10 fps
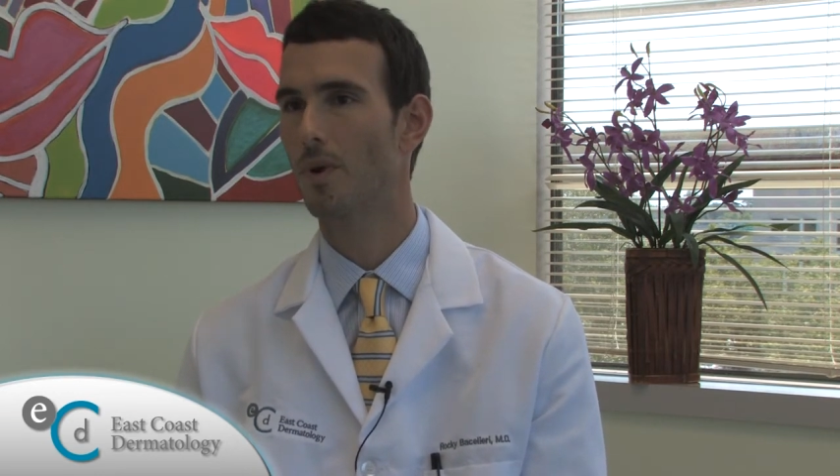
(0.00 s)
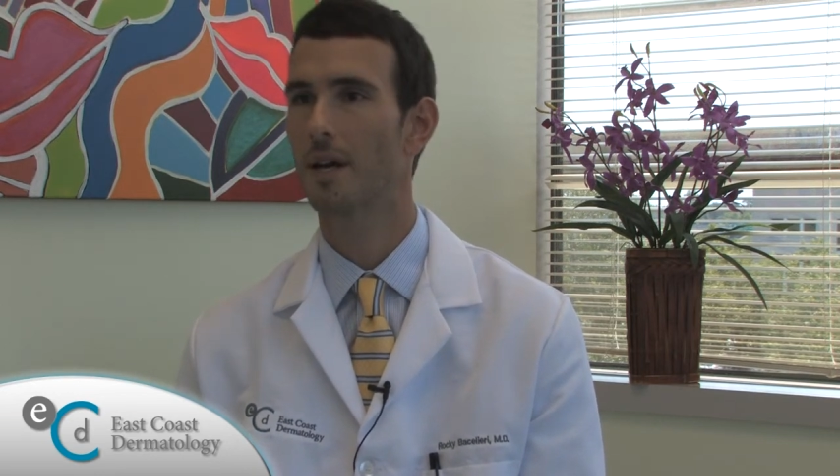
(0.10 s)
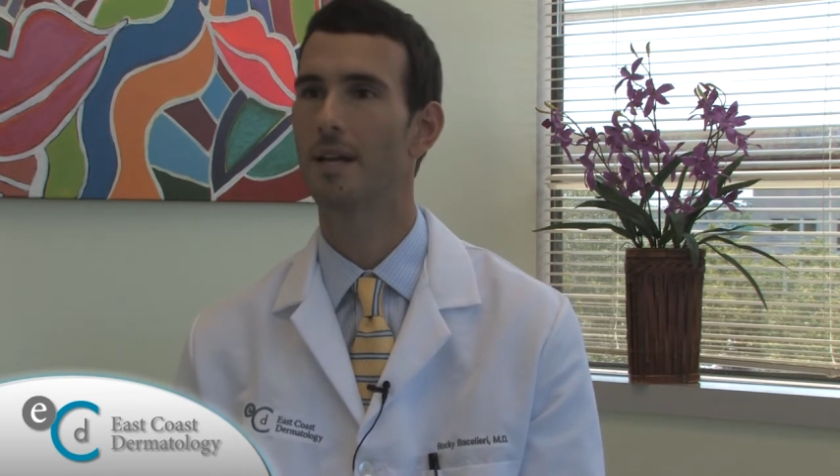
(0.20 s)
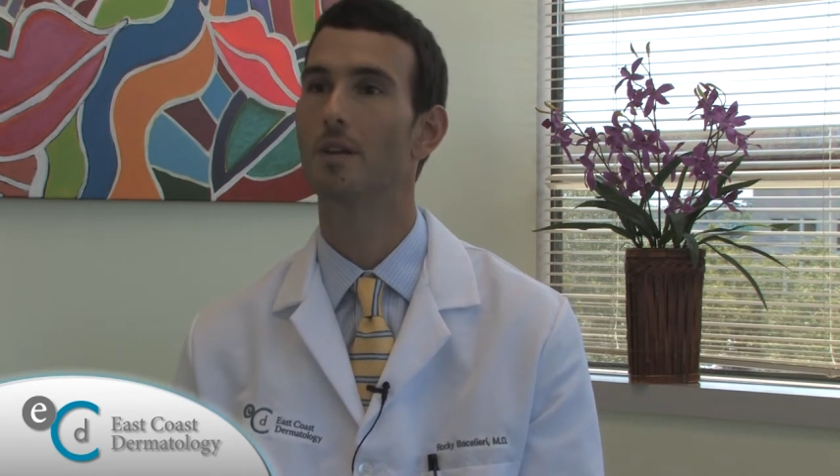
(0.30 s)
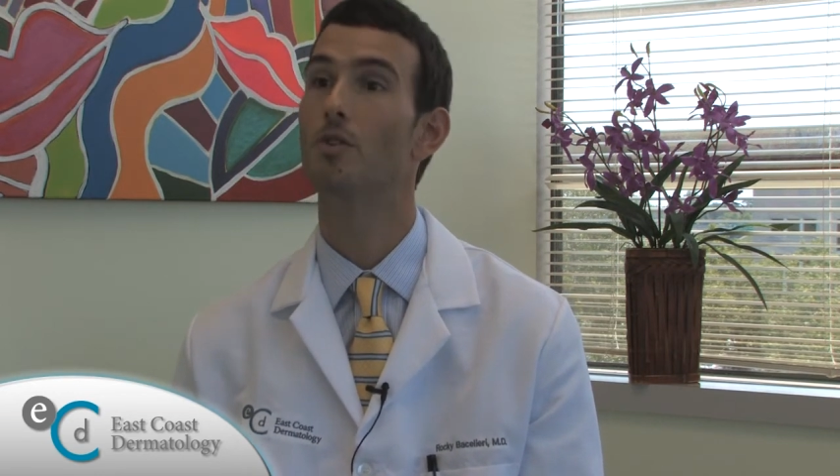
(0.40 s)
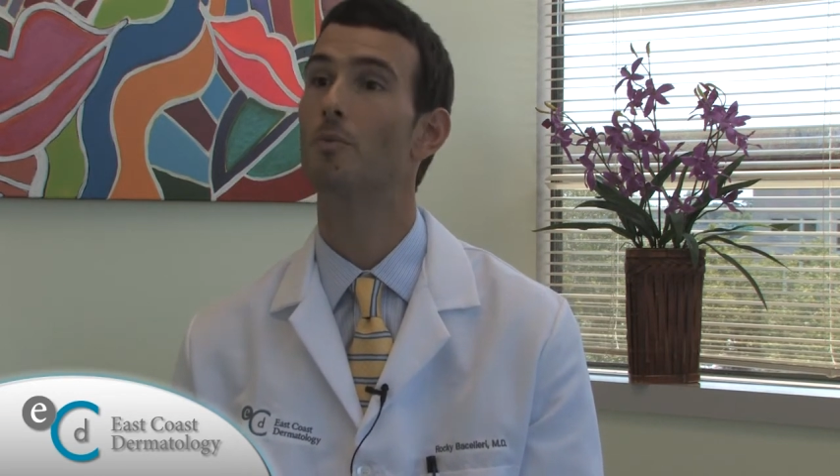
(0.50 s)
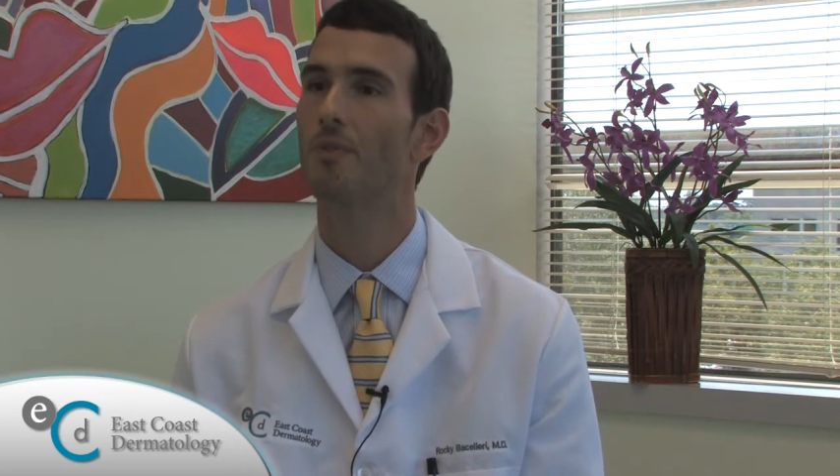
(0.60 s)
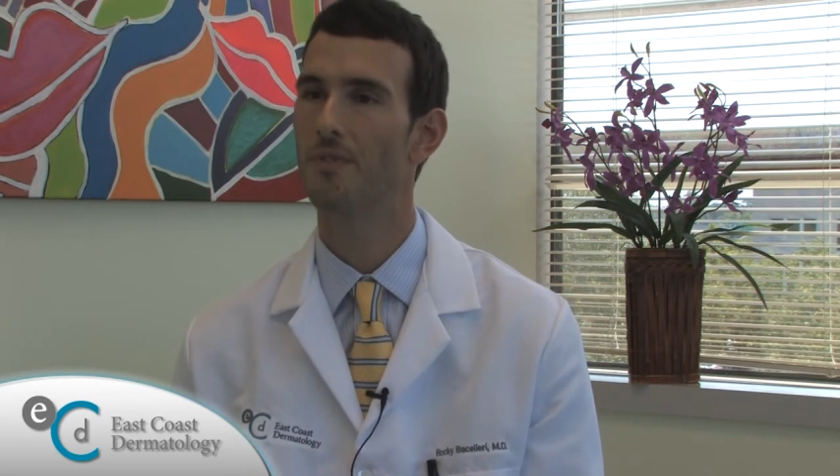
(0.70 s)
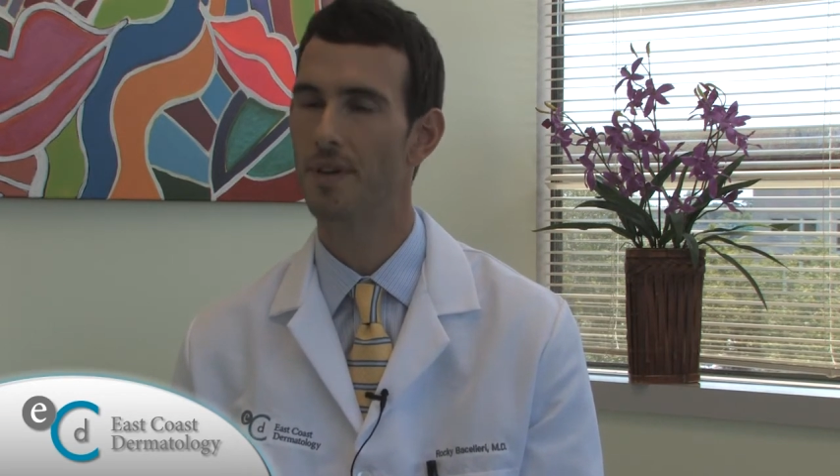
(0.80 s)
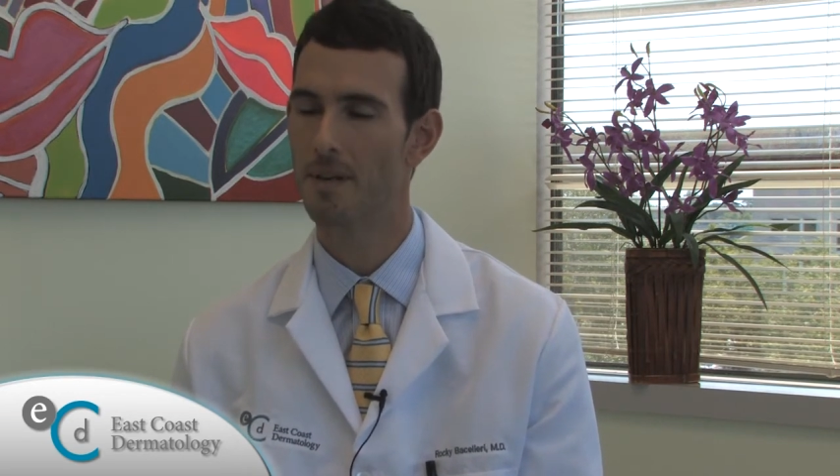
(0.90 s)
What can I do to
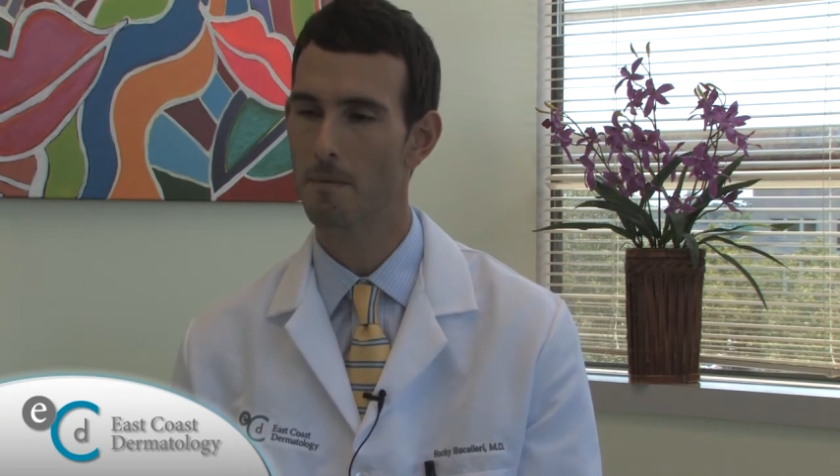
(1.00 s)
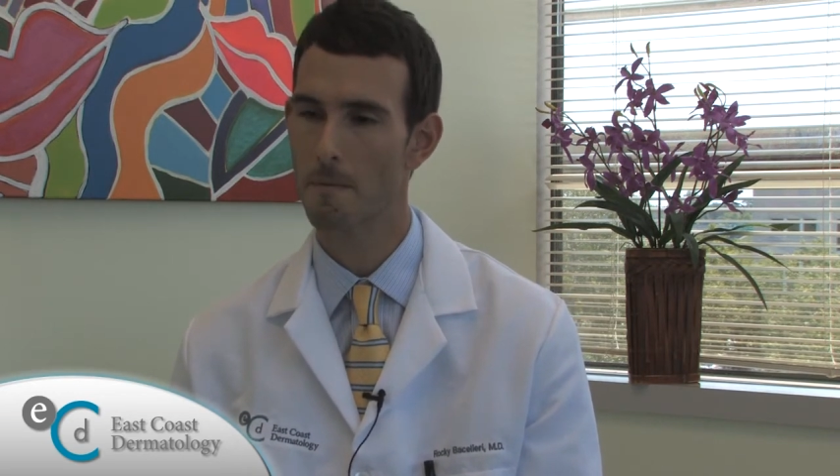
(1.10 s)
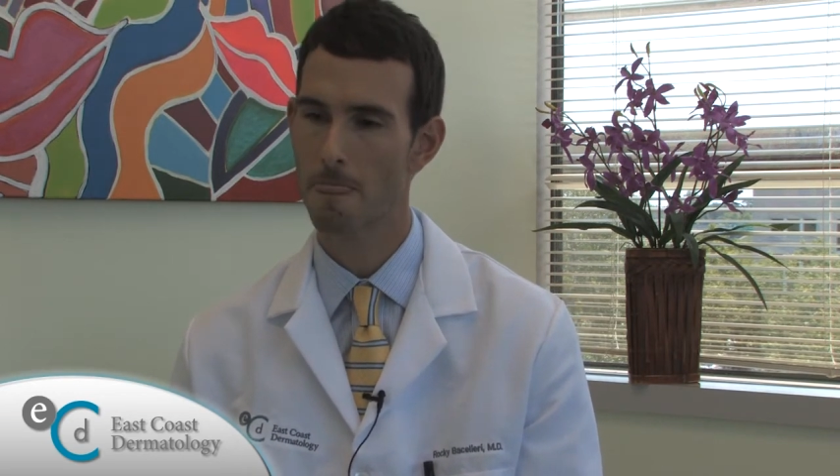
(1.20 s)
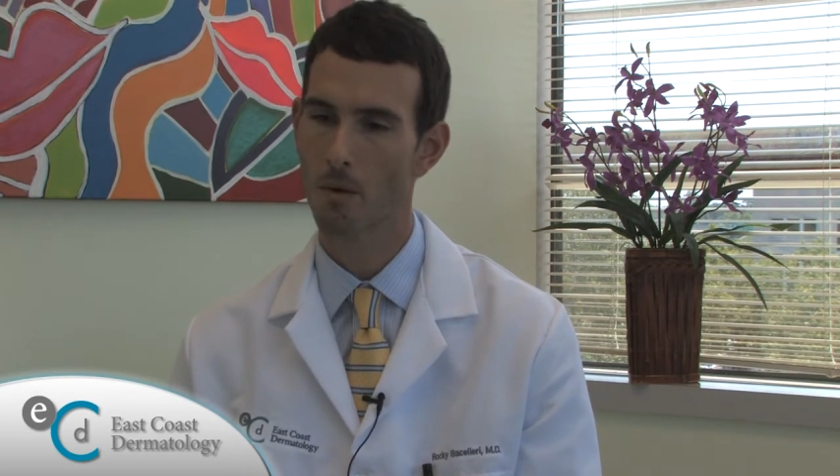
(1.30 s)
prevent it?